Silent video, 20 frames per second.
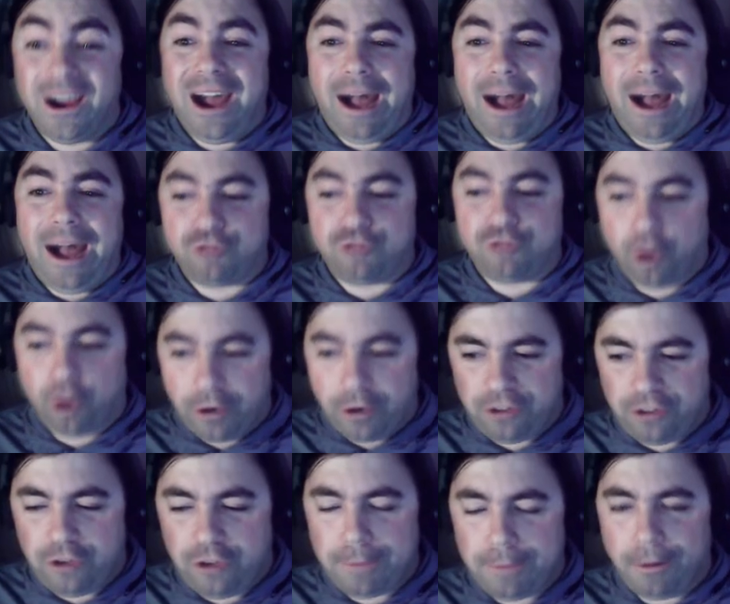I'm starting
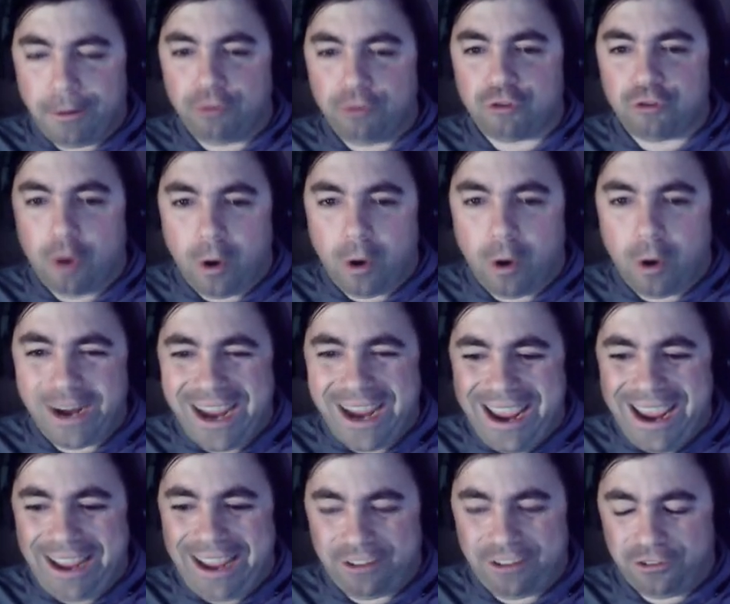to see posts on
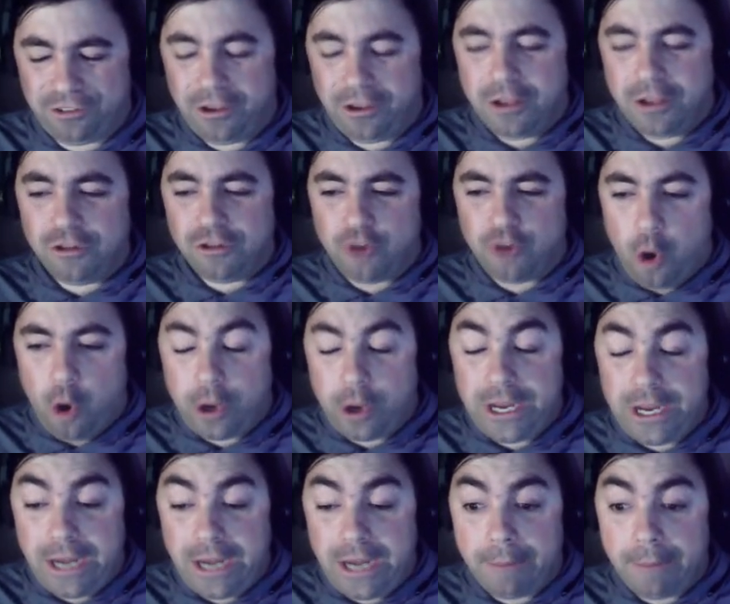X
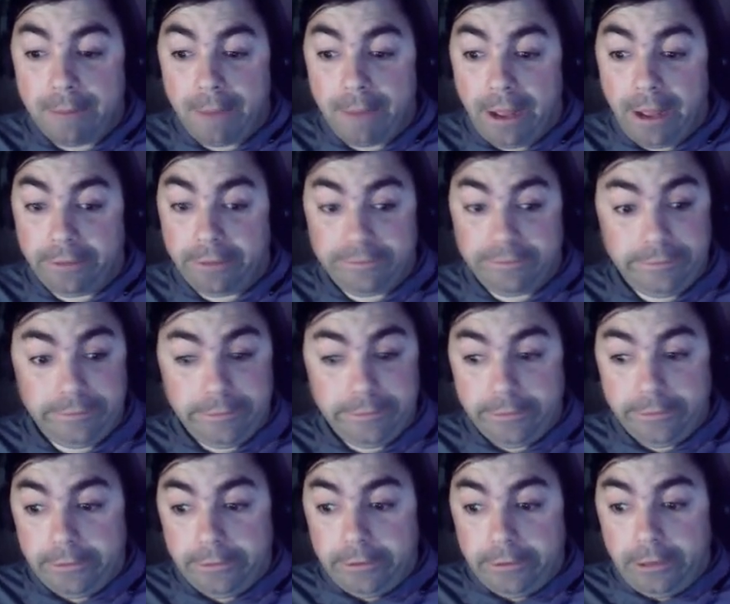talking about,
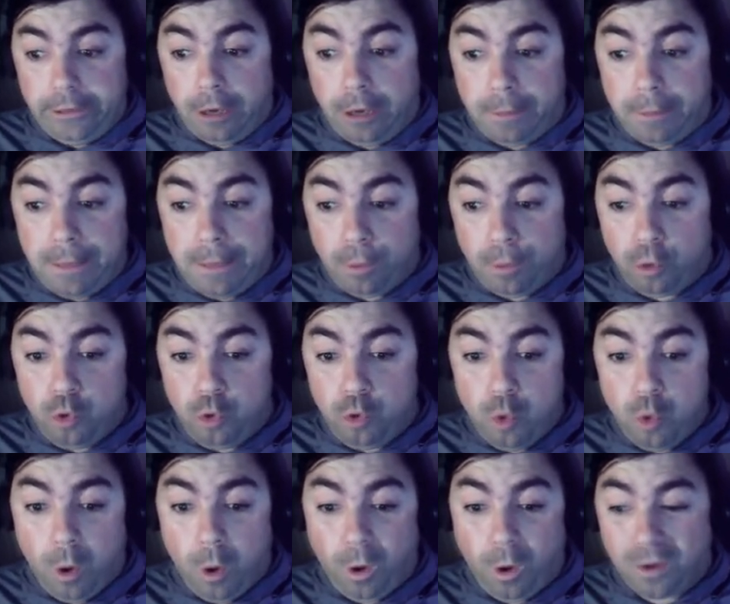you know, people
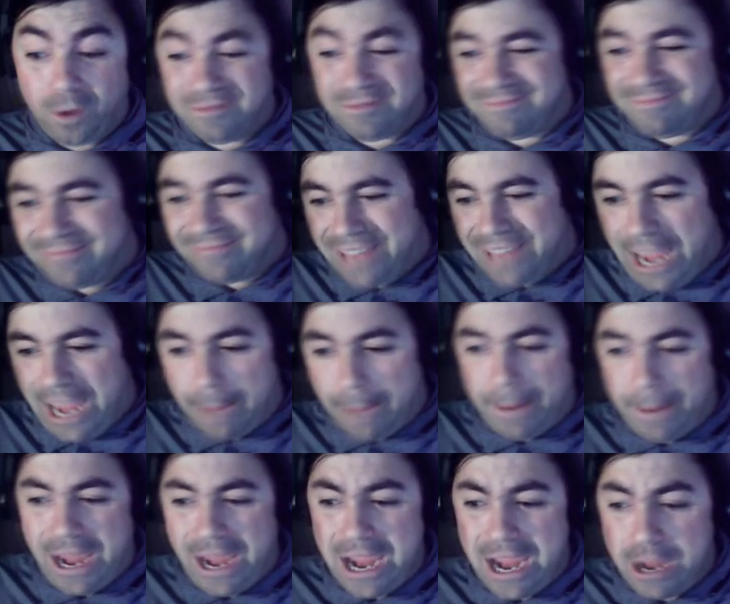who are
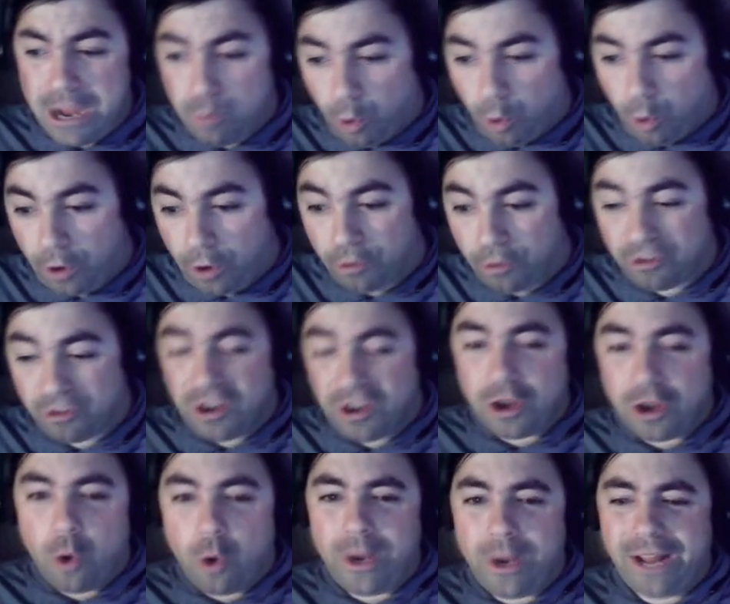campaign workers
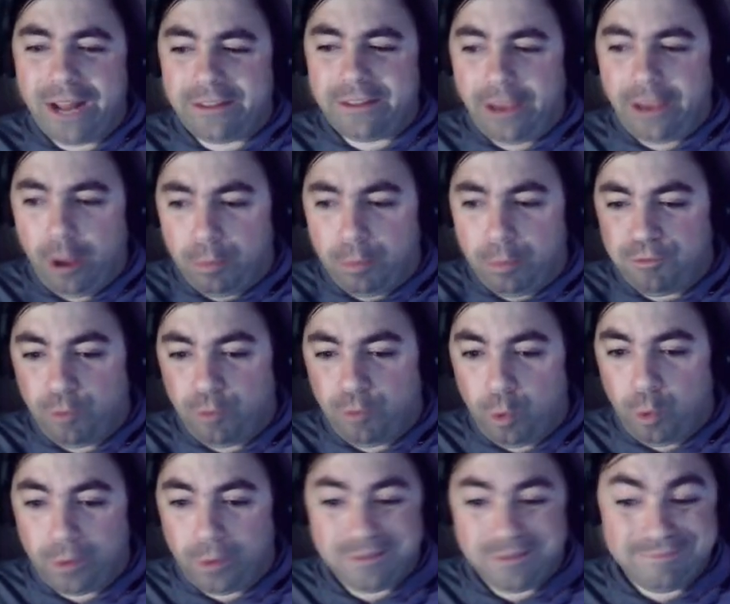going out to help
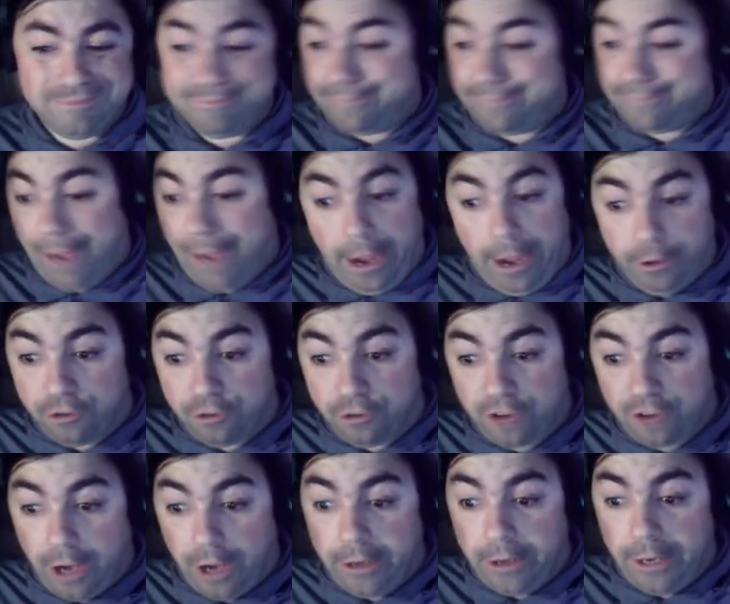for either
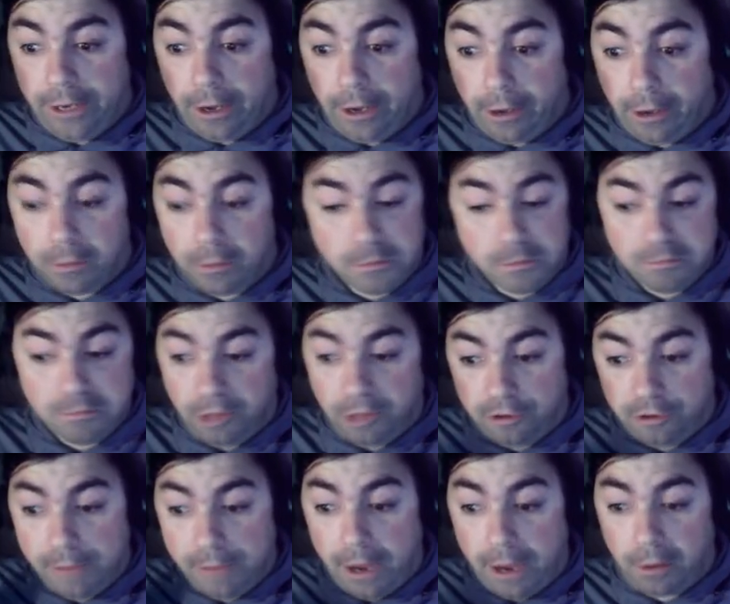side of the aisle,
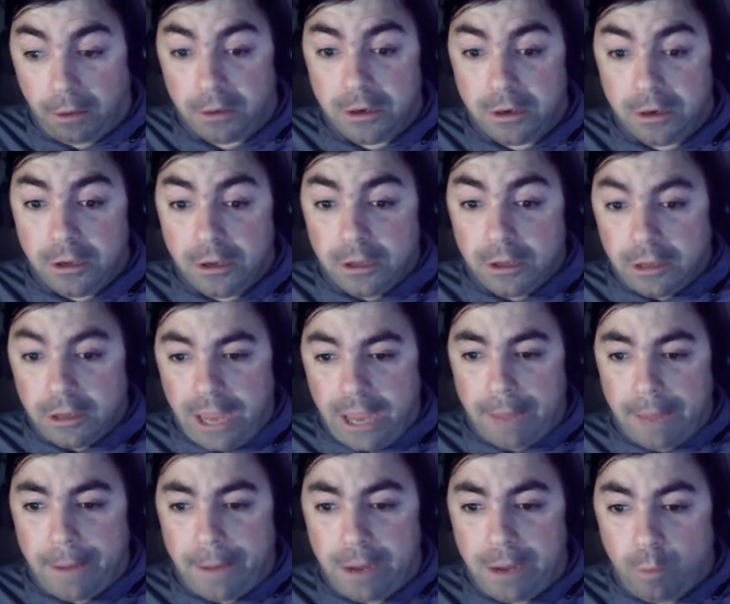doesn't matter,
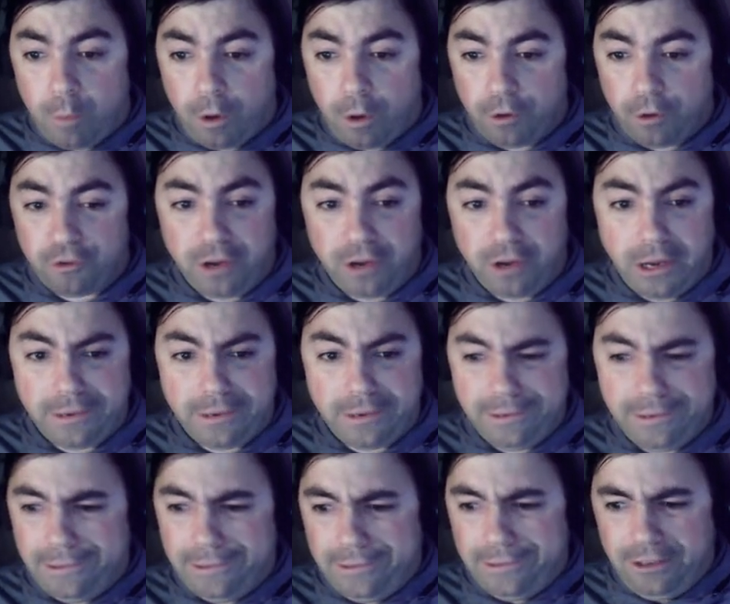campaign workers, and
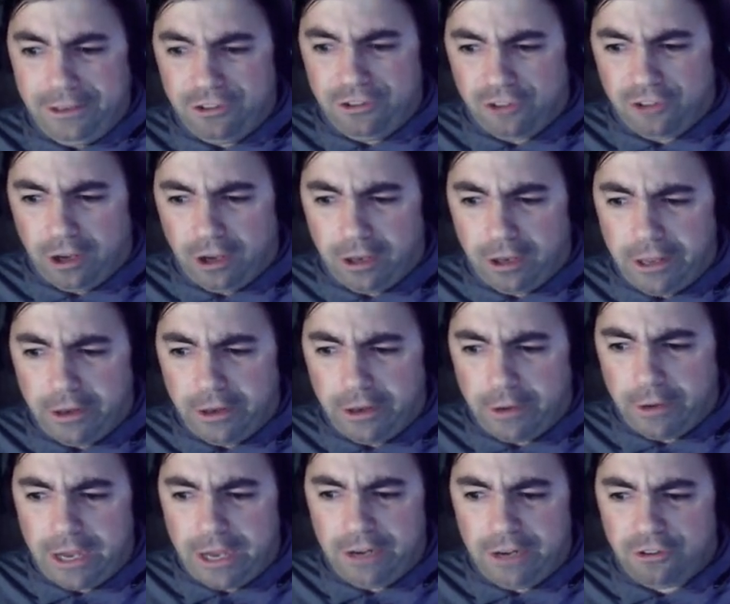suddenly they're
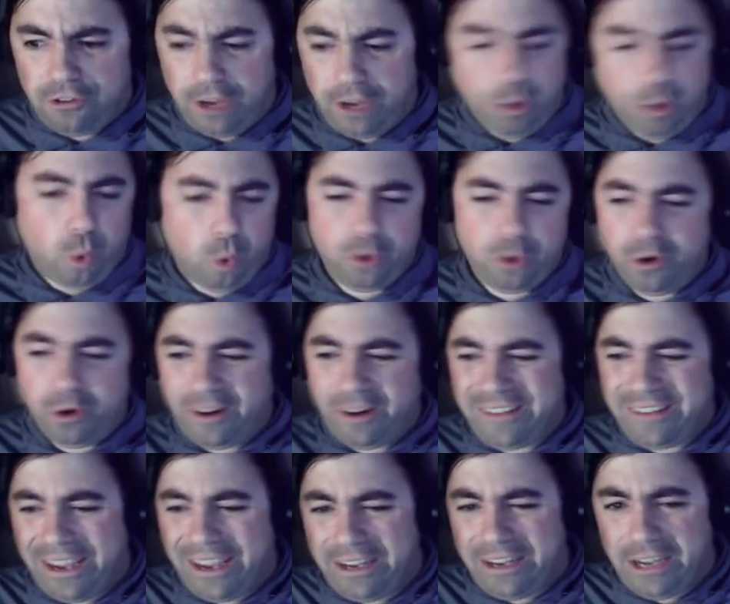getting sick, or they're
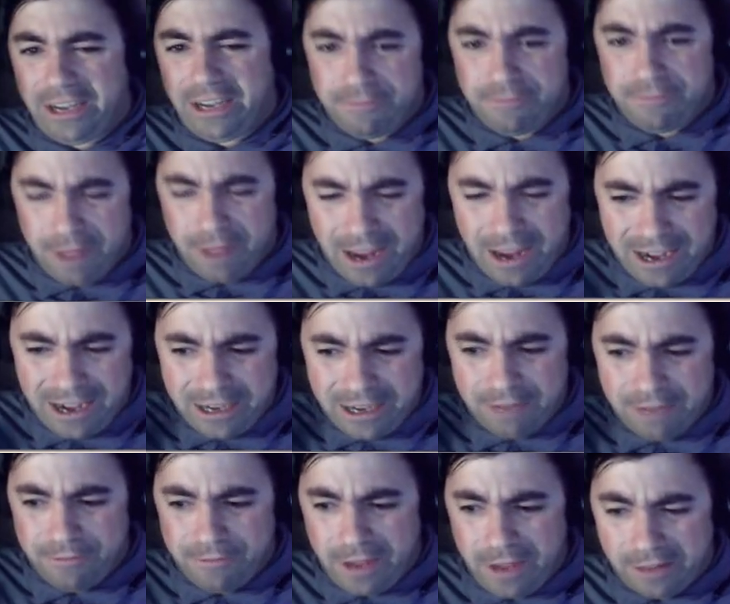attending an
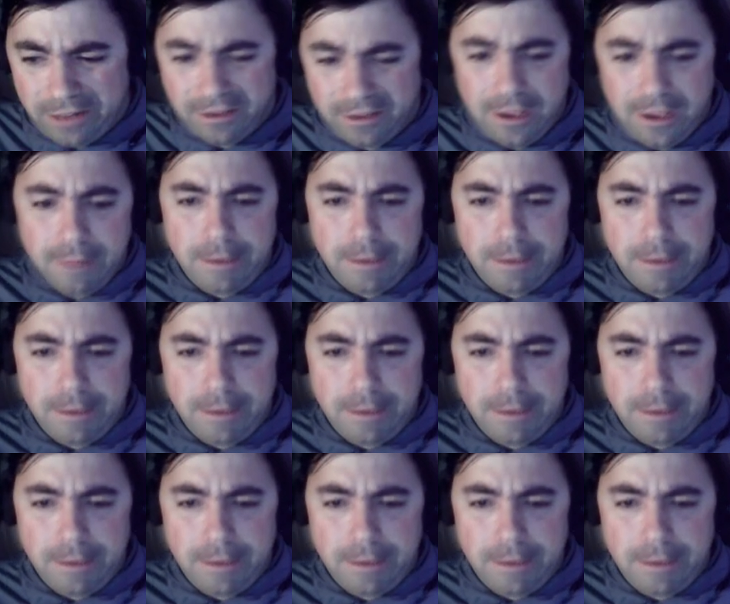event.